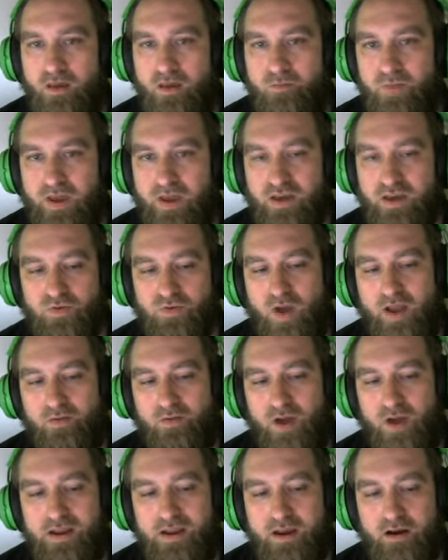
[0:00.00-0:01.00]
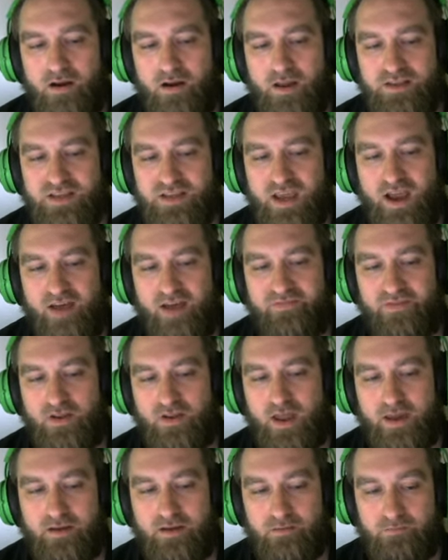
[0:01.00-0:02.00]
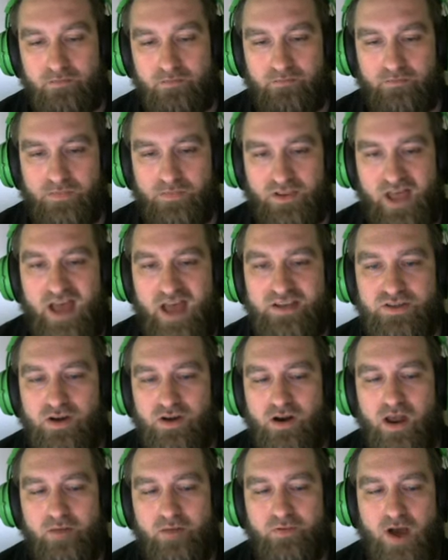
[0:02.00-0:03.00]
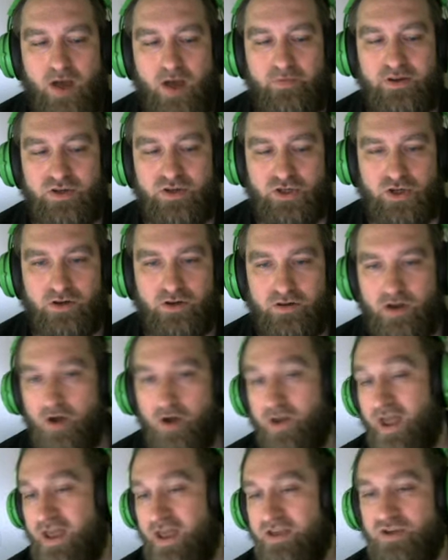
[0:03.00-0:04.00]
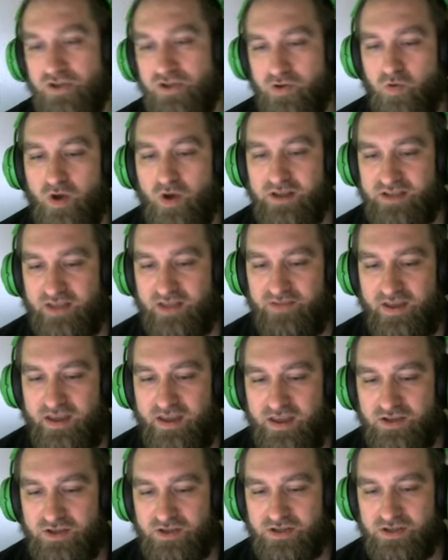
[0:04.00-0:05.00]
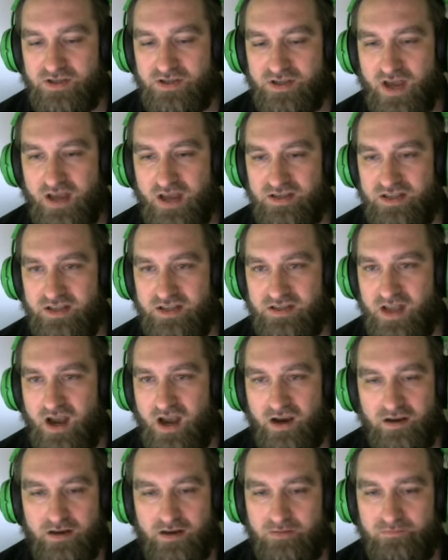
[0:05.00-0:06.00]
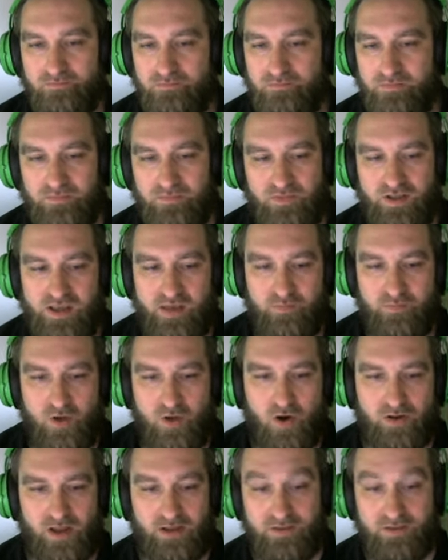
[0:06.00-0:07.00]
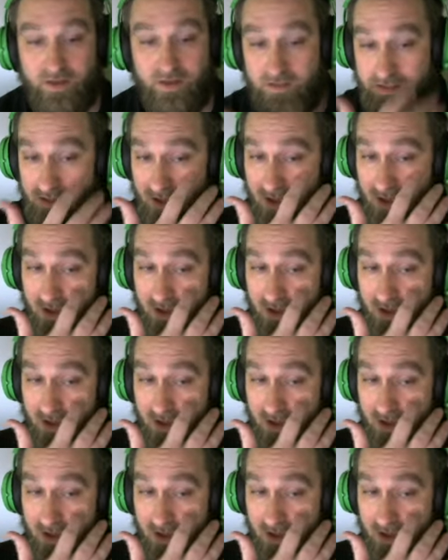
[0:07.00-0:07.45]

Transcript: Because right right here, it's like I feel like last turn I probably should... Okay, he just quits. I think he just decides he's not going to keep going like this.